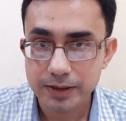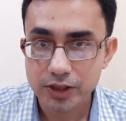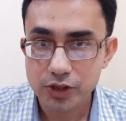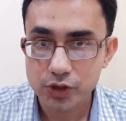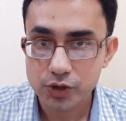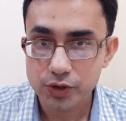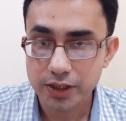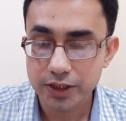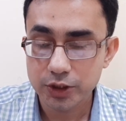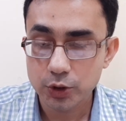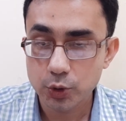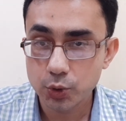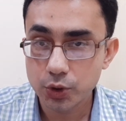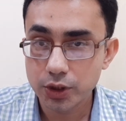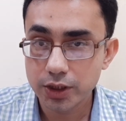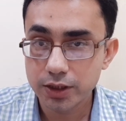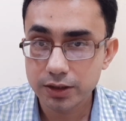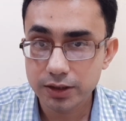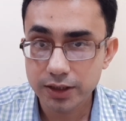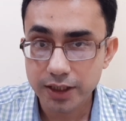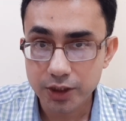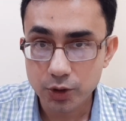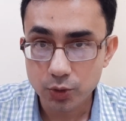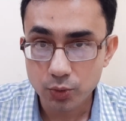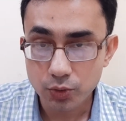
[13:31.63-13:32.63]
So
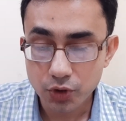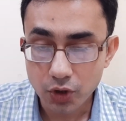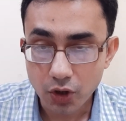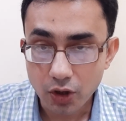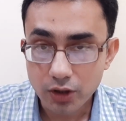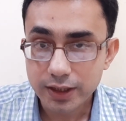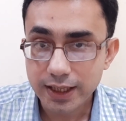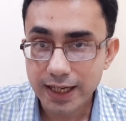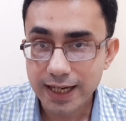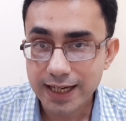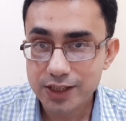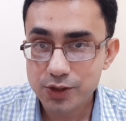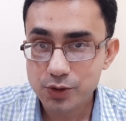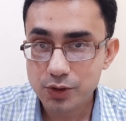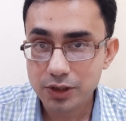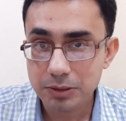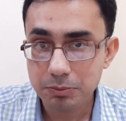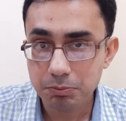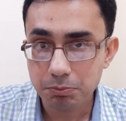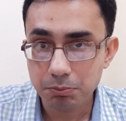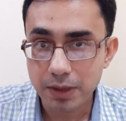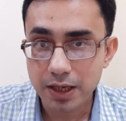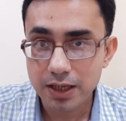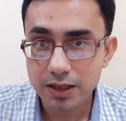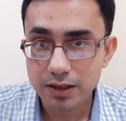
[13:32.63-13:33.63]
they do not actually
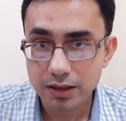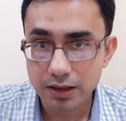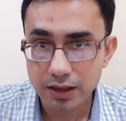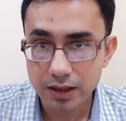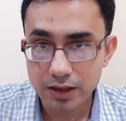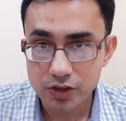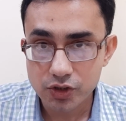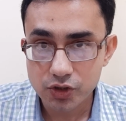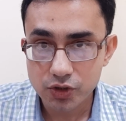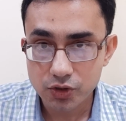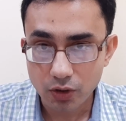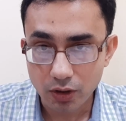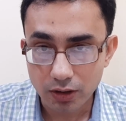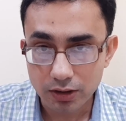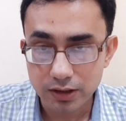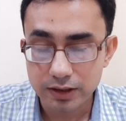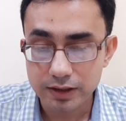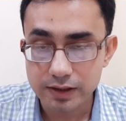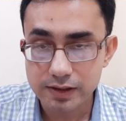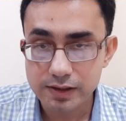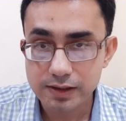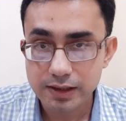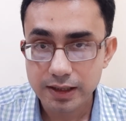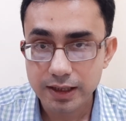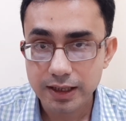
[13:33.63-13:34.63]
make
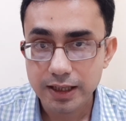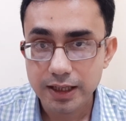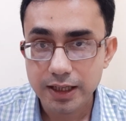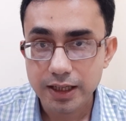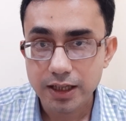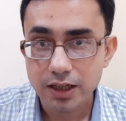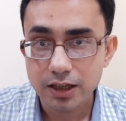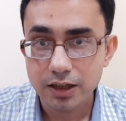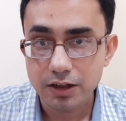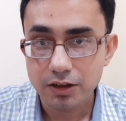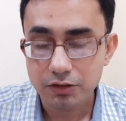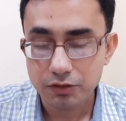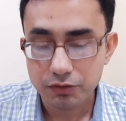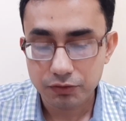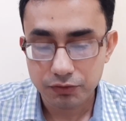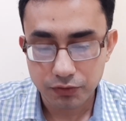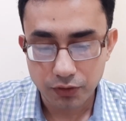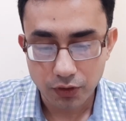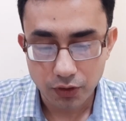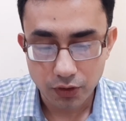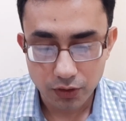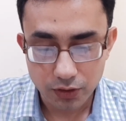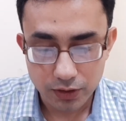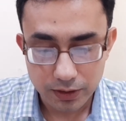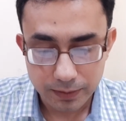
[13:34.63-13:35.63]
installers
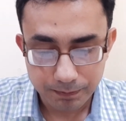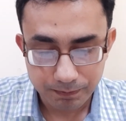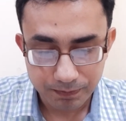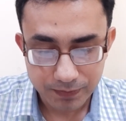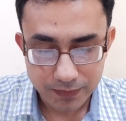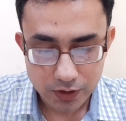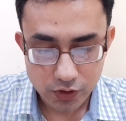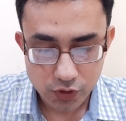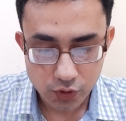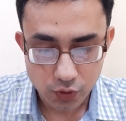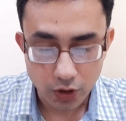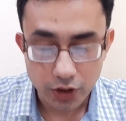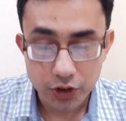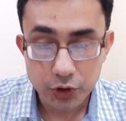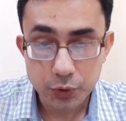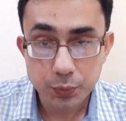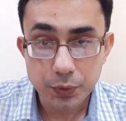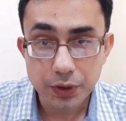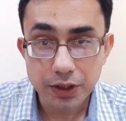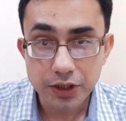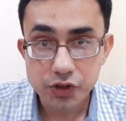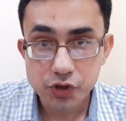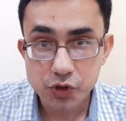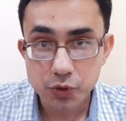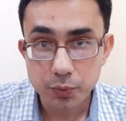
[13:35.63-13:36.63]
for
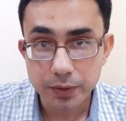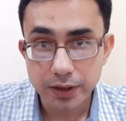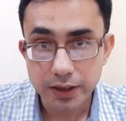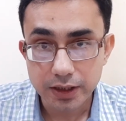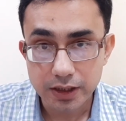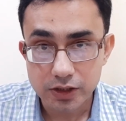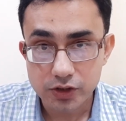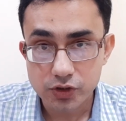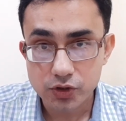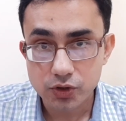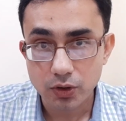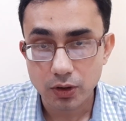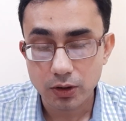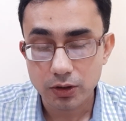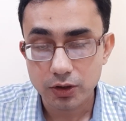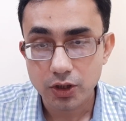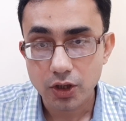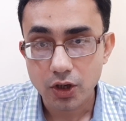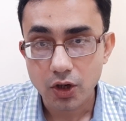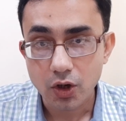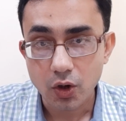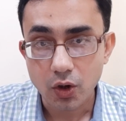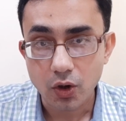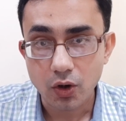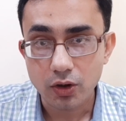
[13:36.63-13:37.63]
SolidWorks to be installed
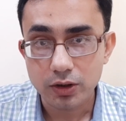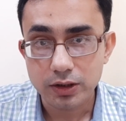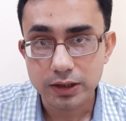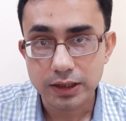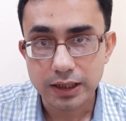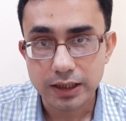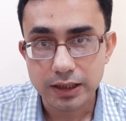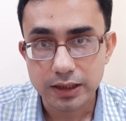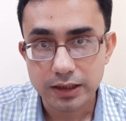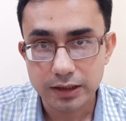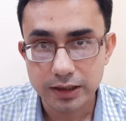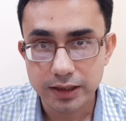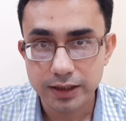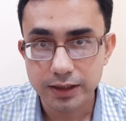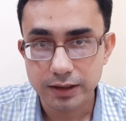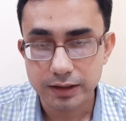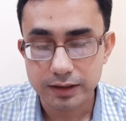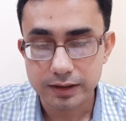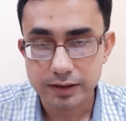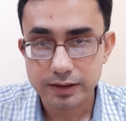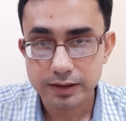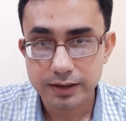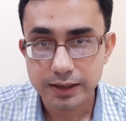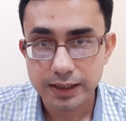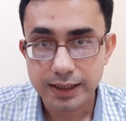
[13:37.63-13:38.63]
on
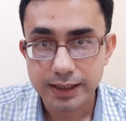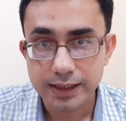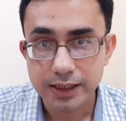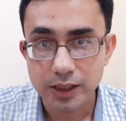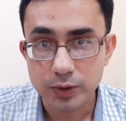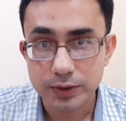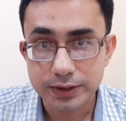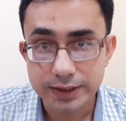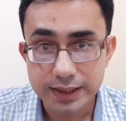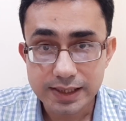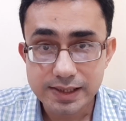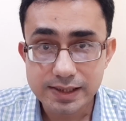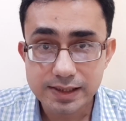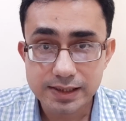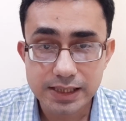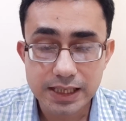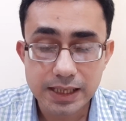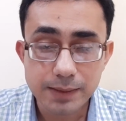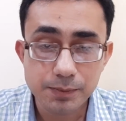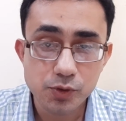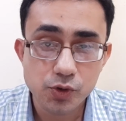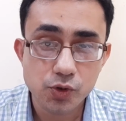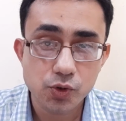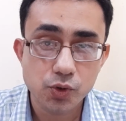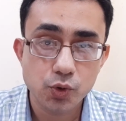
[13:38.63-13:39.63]
Linux. Now, this
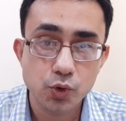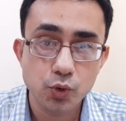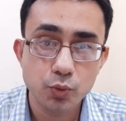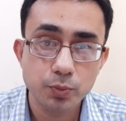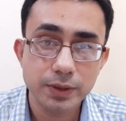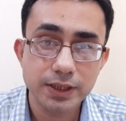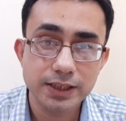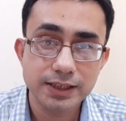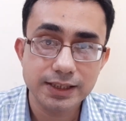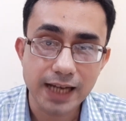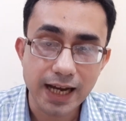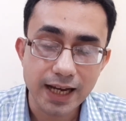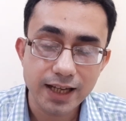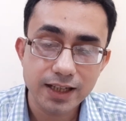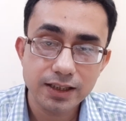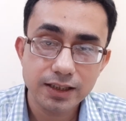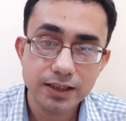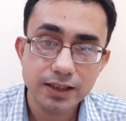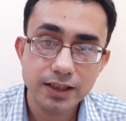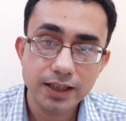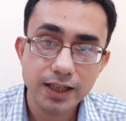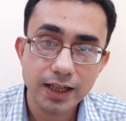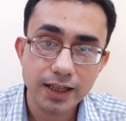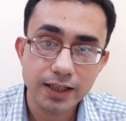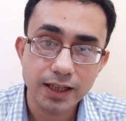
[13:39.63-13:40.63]
seems to be
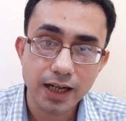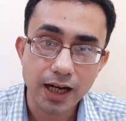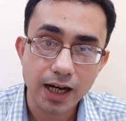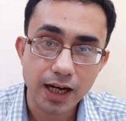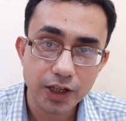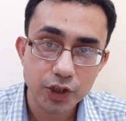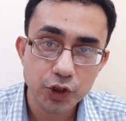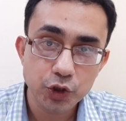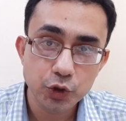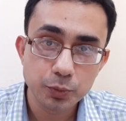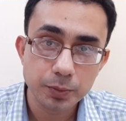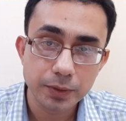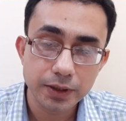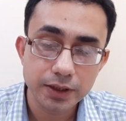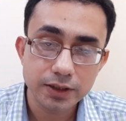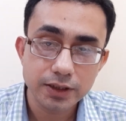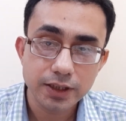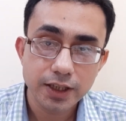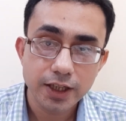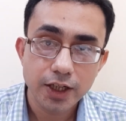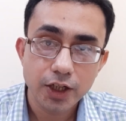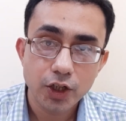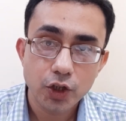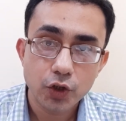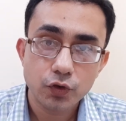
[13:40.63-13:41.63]
directly an argument
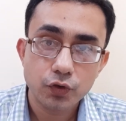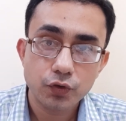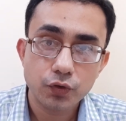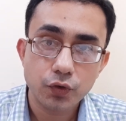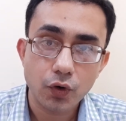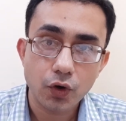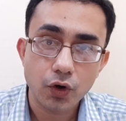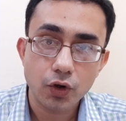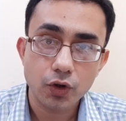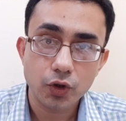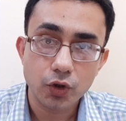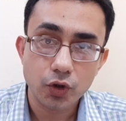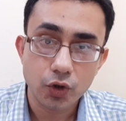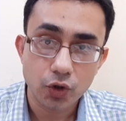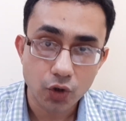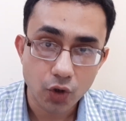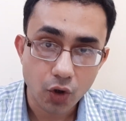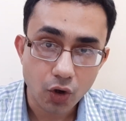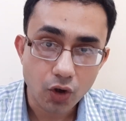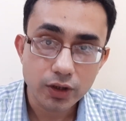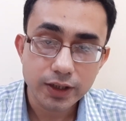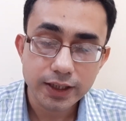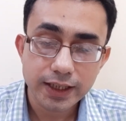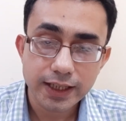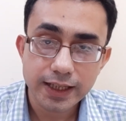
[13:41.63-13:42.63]
for
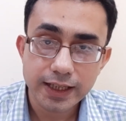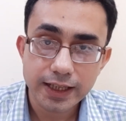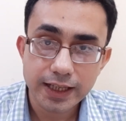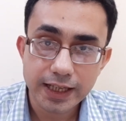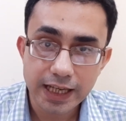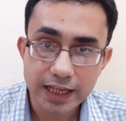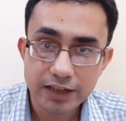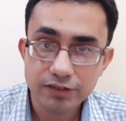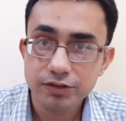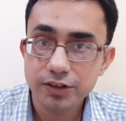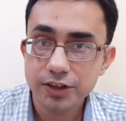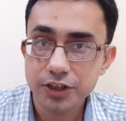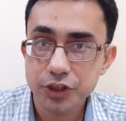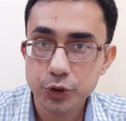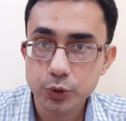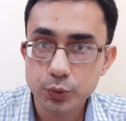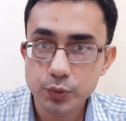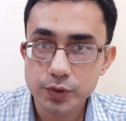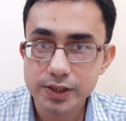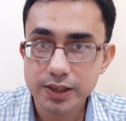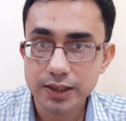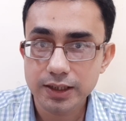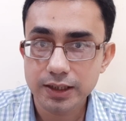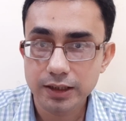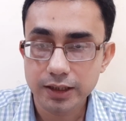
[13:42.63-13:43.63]
not ever
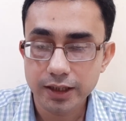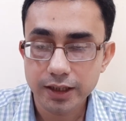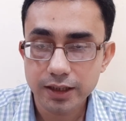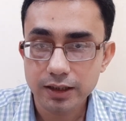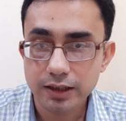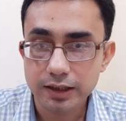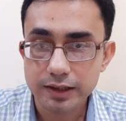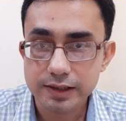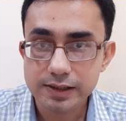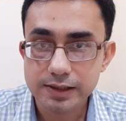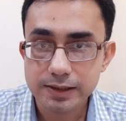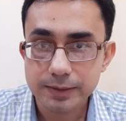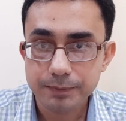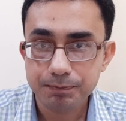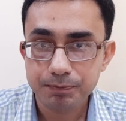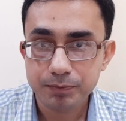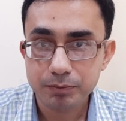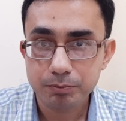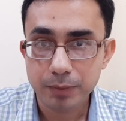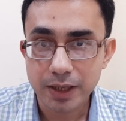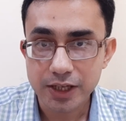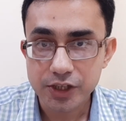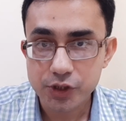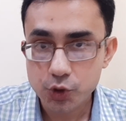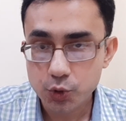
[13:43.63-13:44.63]
using Linux
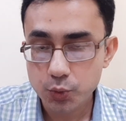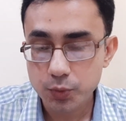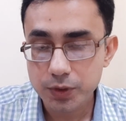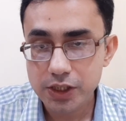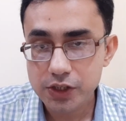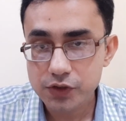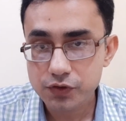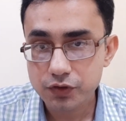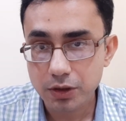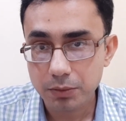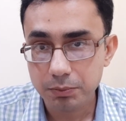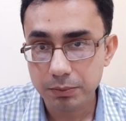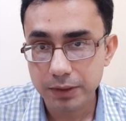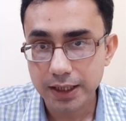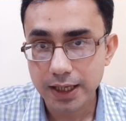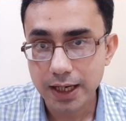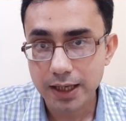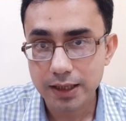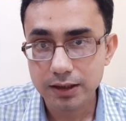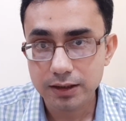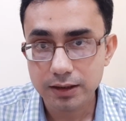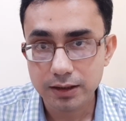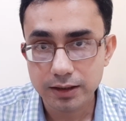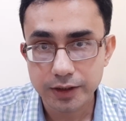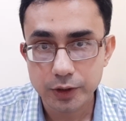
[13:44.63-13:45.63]
by students from
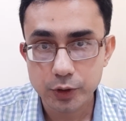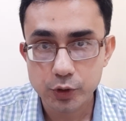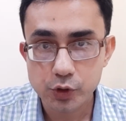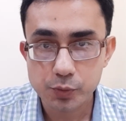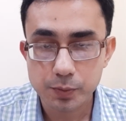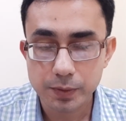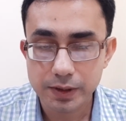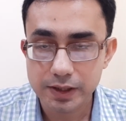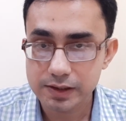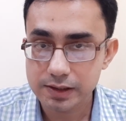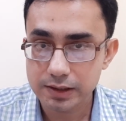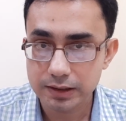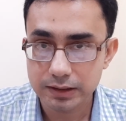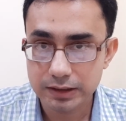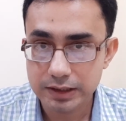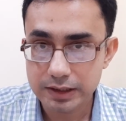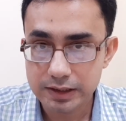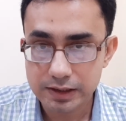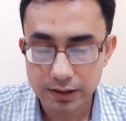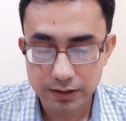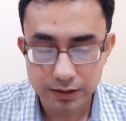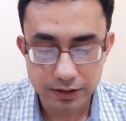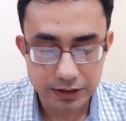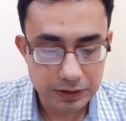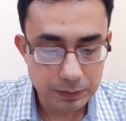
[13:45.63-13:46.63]
mechanical, aerospace, and these
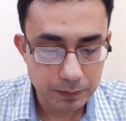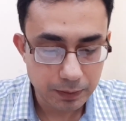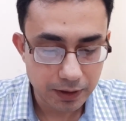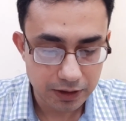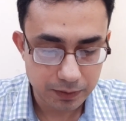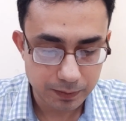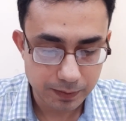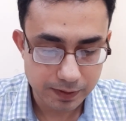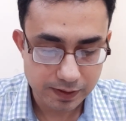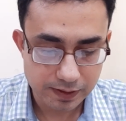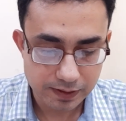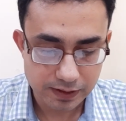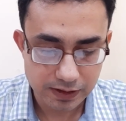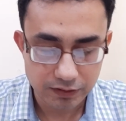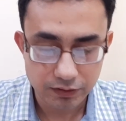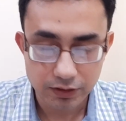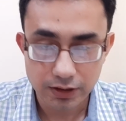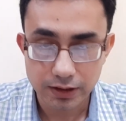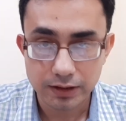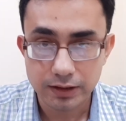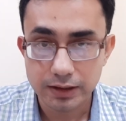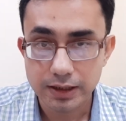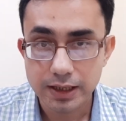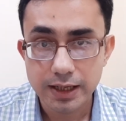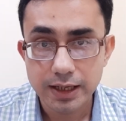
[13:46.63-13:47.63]
are the departments, civil,
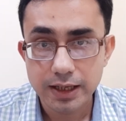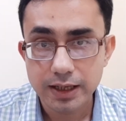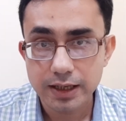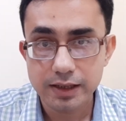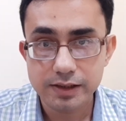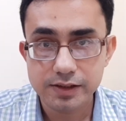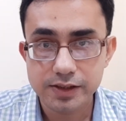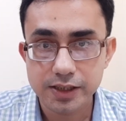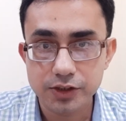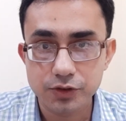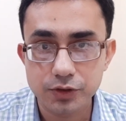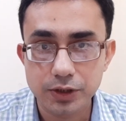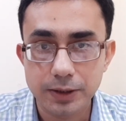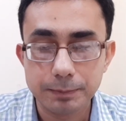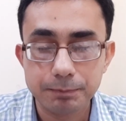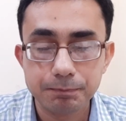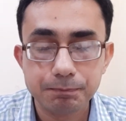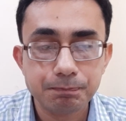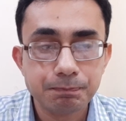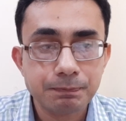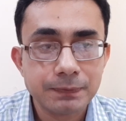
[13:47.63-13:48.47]
and etc.